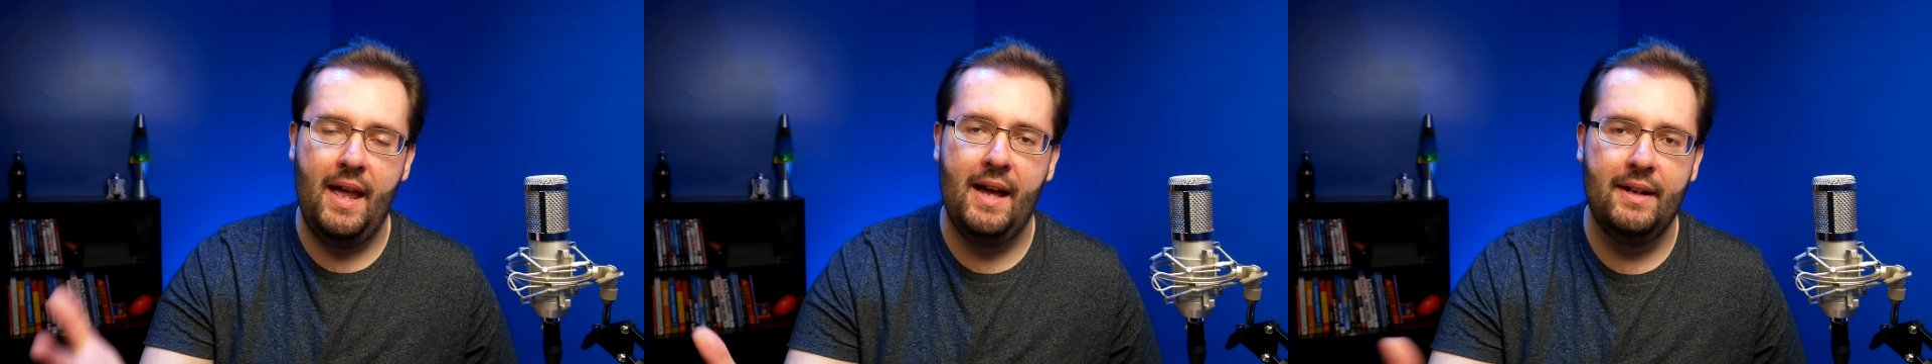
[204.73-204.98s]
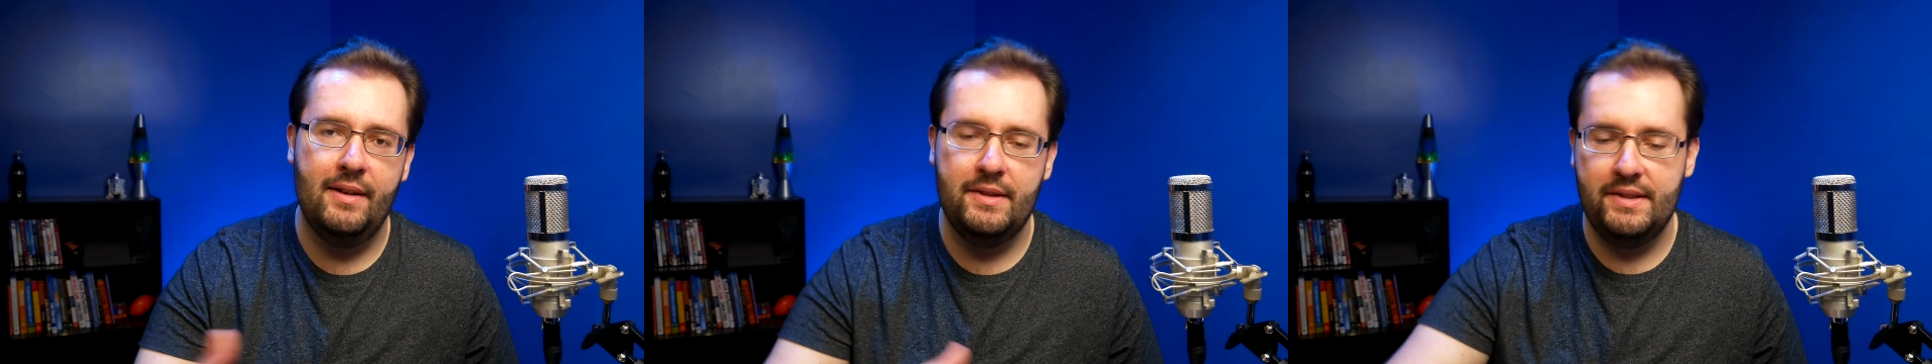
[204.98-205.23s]

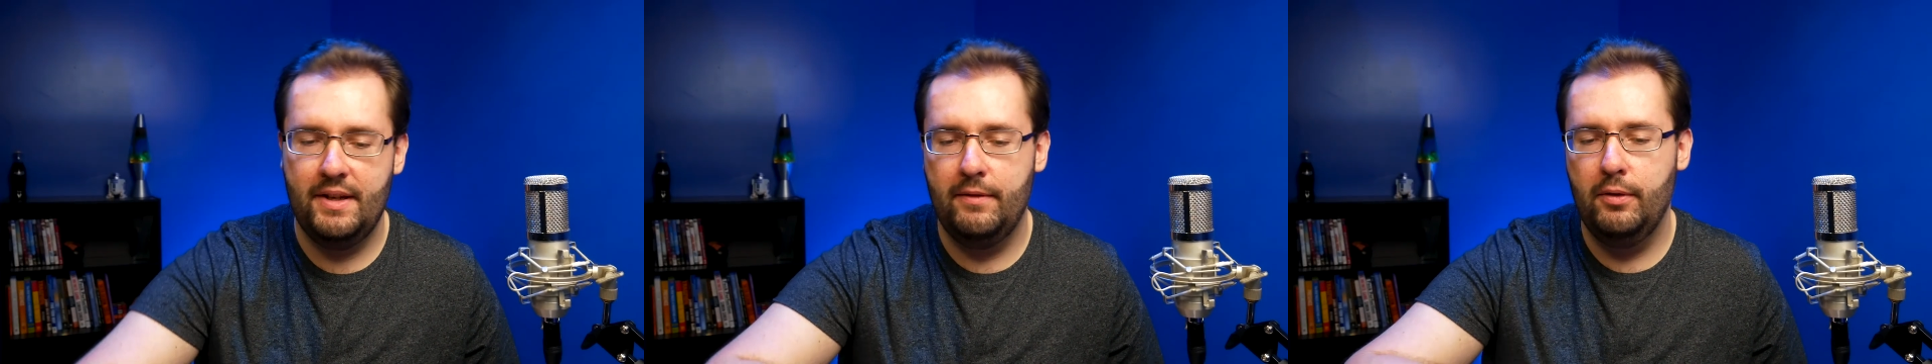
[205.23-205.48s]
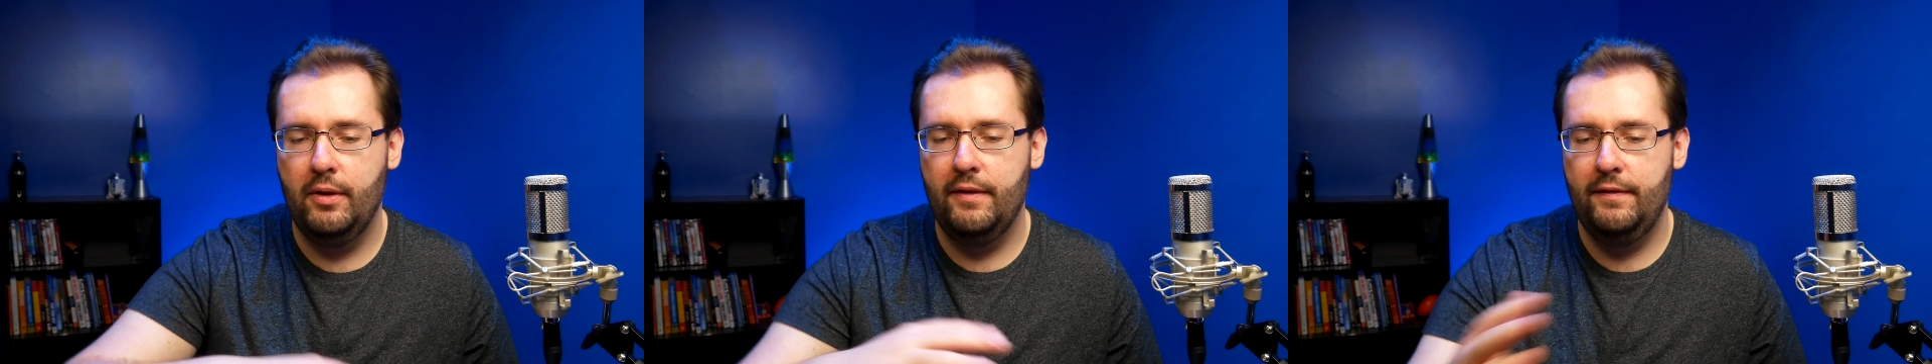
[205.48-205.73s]
add
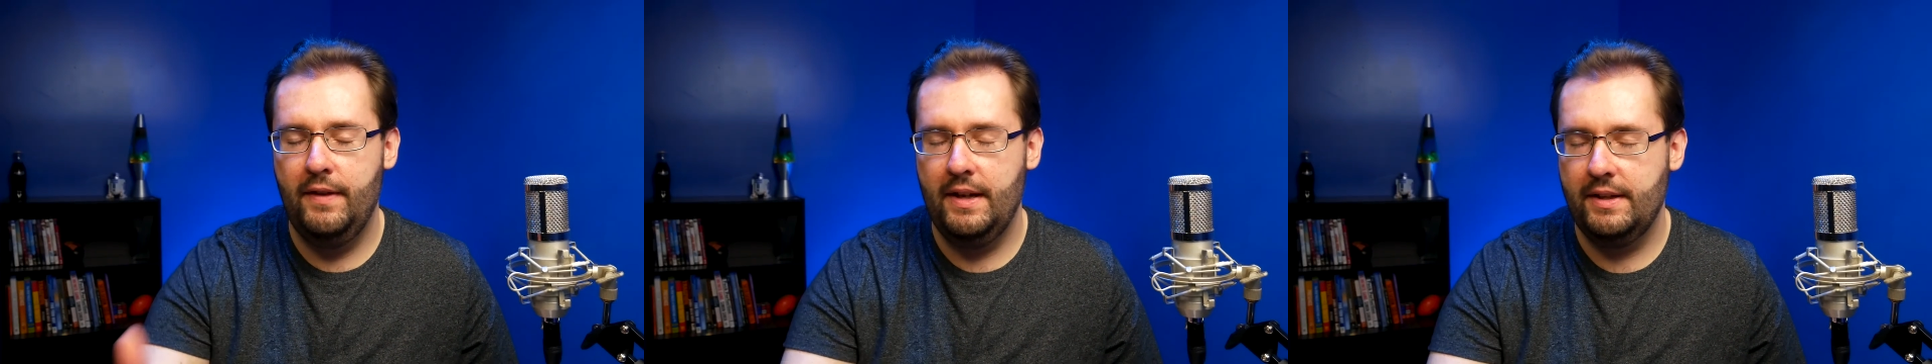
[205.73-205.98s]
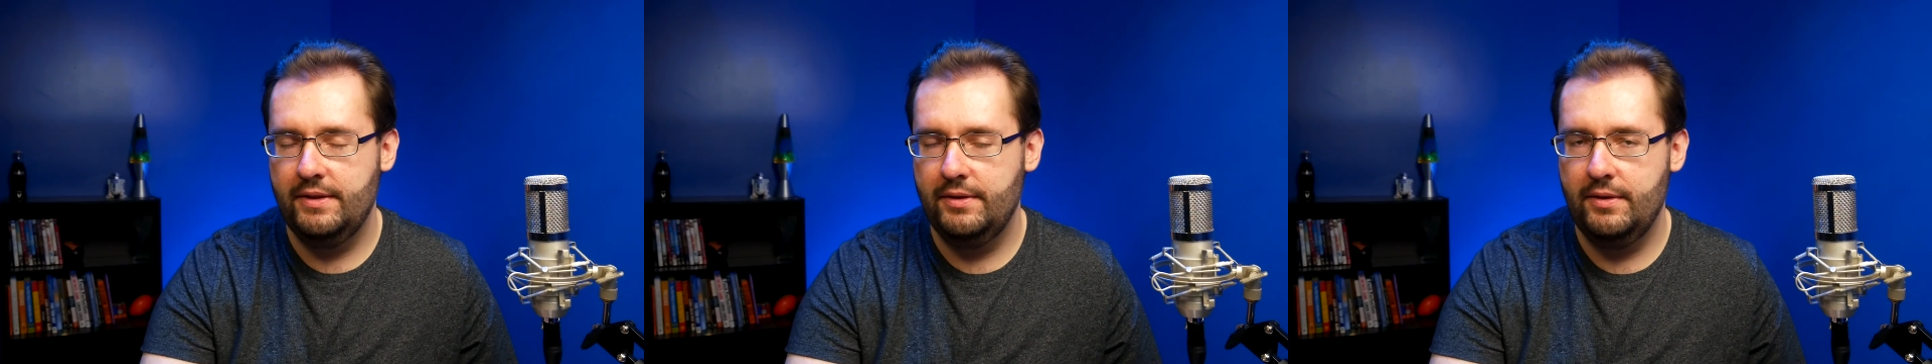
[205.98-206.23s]
several
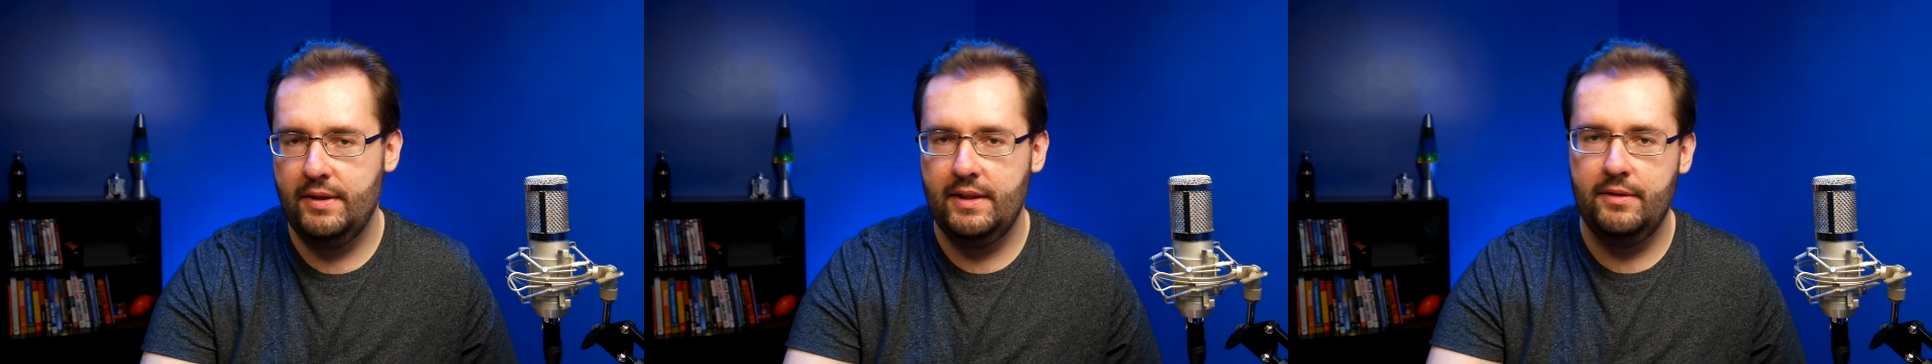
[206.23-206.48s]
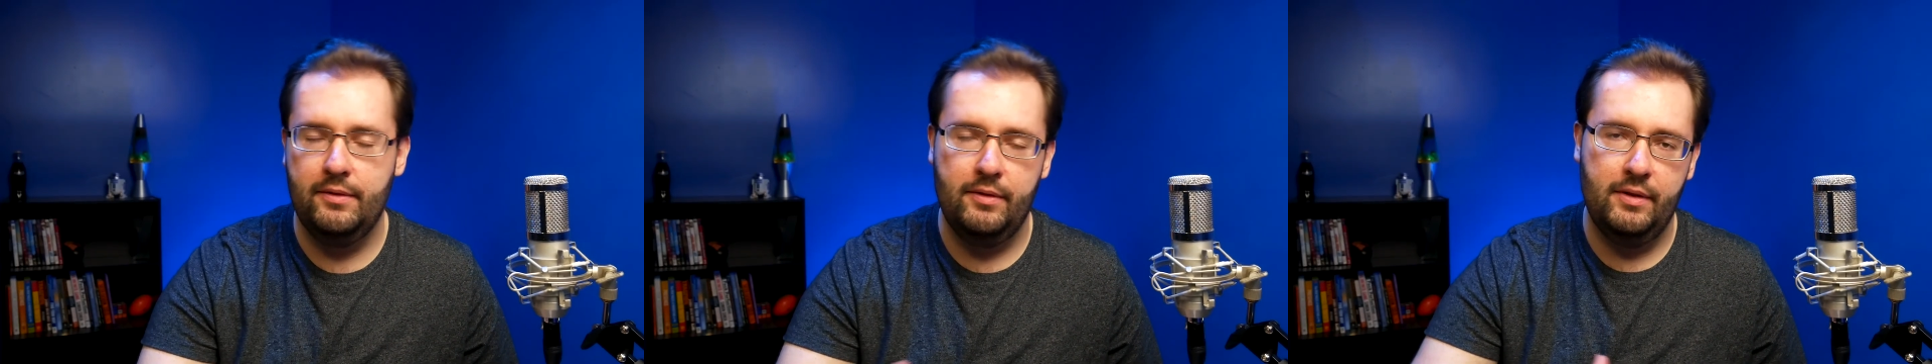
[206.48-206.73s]
effects or
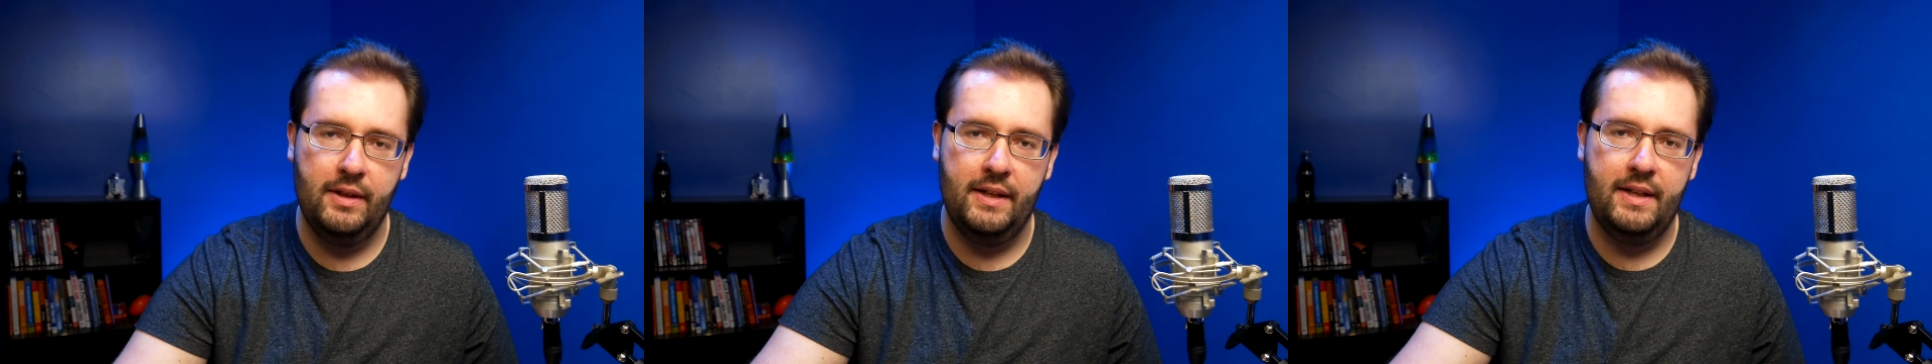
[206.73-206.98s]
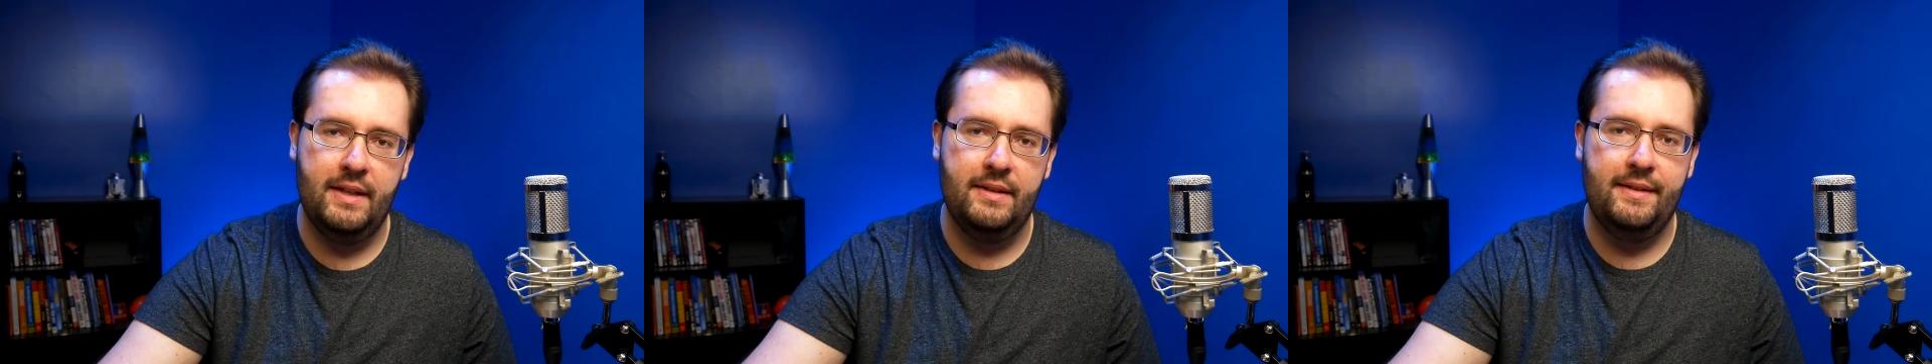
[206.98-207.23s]
get
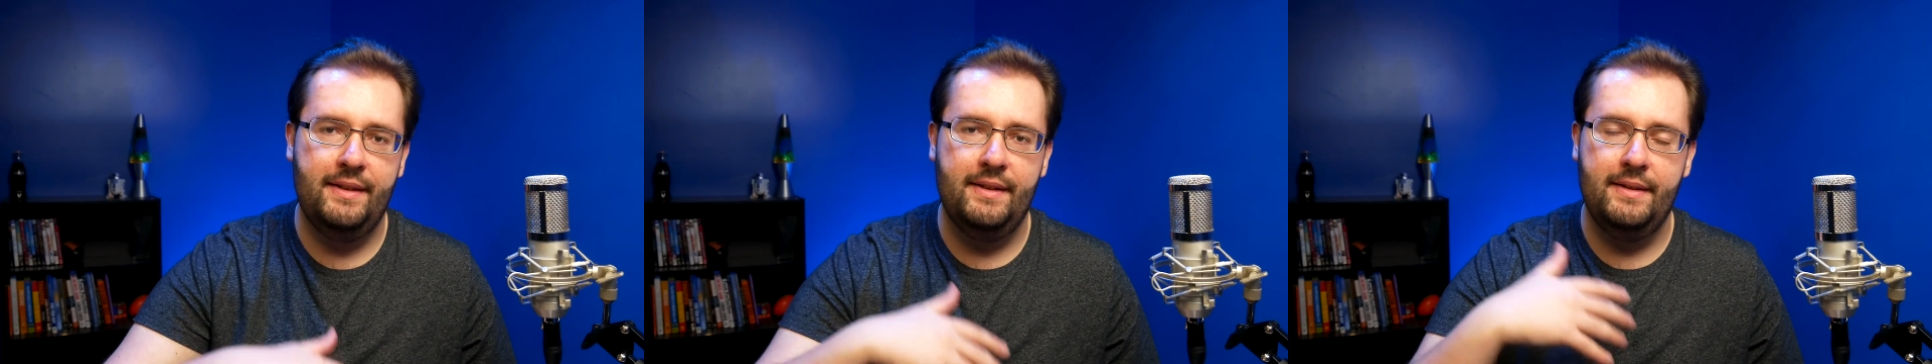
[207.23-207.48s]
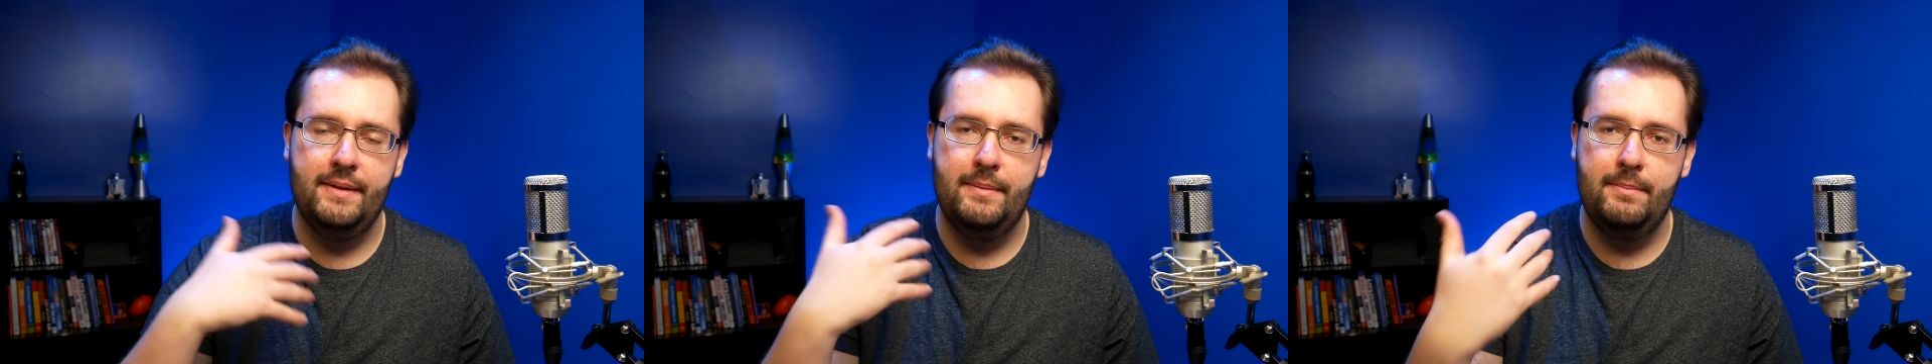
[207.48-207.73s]
really
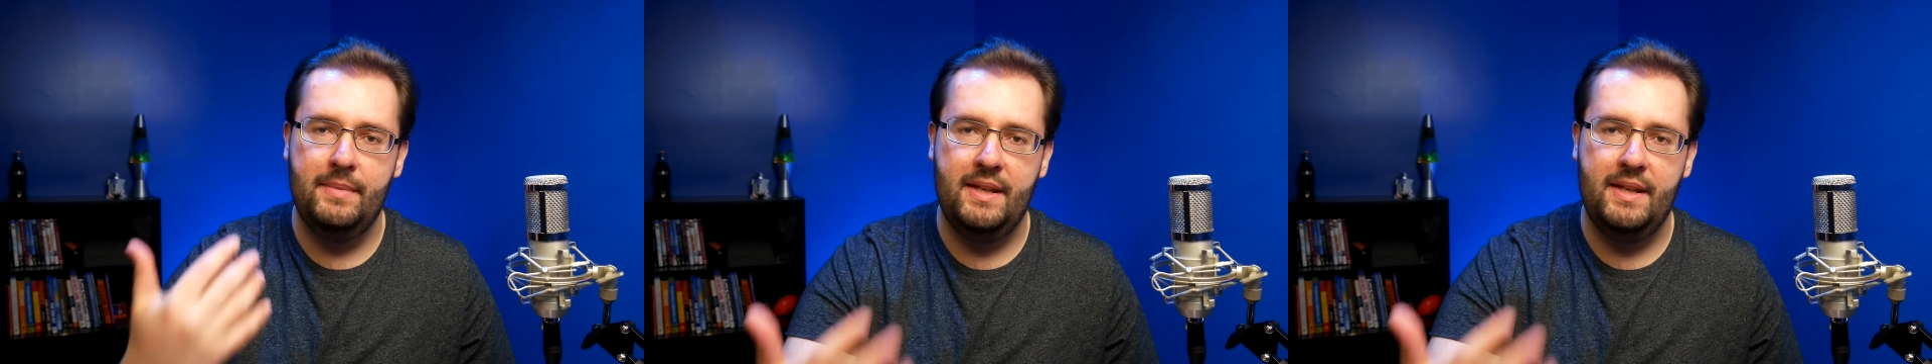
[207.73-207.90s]
into